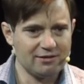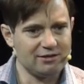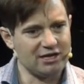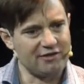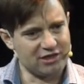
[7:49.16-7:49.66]

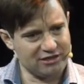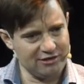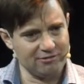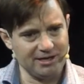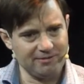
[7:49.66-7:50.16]
You have a
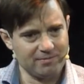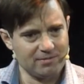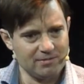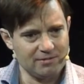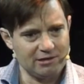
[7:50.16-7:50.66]
theory.
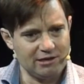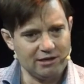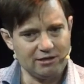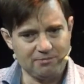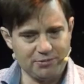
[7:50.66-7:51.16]

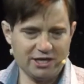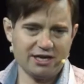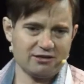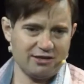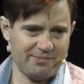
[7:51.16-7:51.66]
You put it
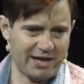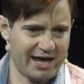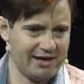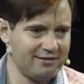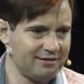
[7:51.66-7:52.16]
into the
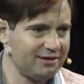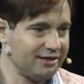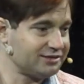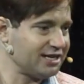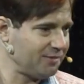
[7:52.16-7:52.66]
plan, and
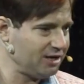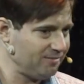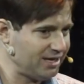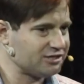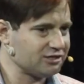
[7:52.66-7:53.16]
you say, I'm going to
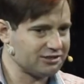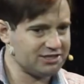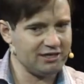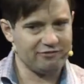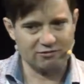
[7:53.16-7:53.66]
measure to
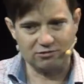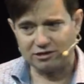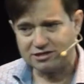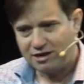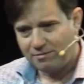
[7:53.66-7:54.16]
see if it
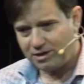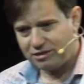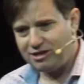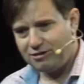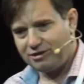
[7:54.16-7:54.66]
works. My
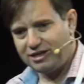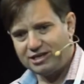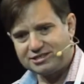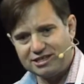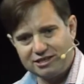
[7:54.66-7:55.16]
theory
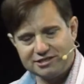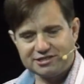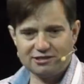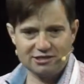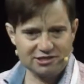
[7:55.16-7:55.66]
is that in
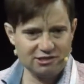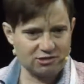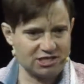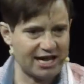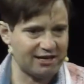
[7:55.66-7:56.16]
this new
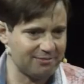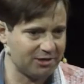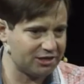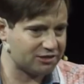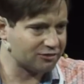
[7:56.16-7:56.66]
channel I'm
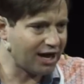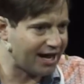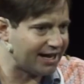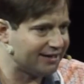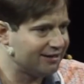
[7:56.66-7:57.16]
going to
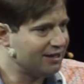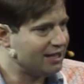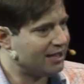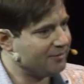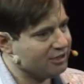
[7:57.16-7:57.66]
try,
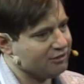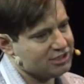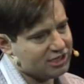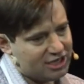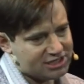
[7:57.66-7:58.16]
I'm going to reach
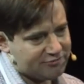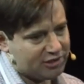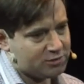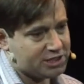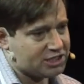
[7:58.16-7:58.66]
a cost of
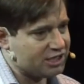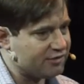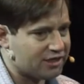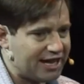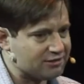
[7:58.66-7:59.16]
acquisition of
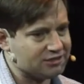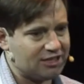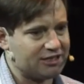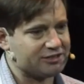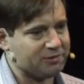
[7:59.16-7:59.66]

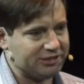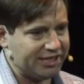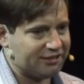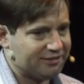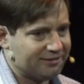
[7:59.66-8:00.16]
$1,000 per
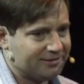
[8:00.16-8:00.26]
lead.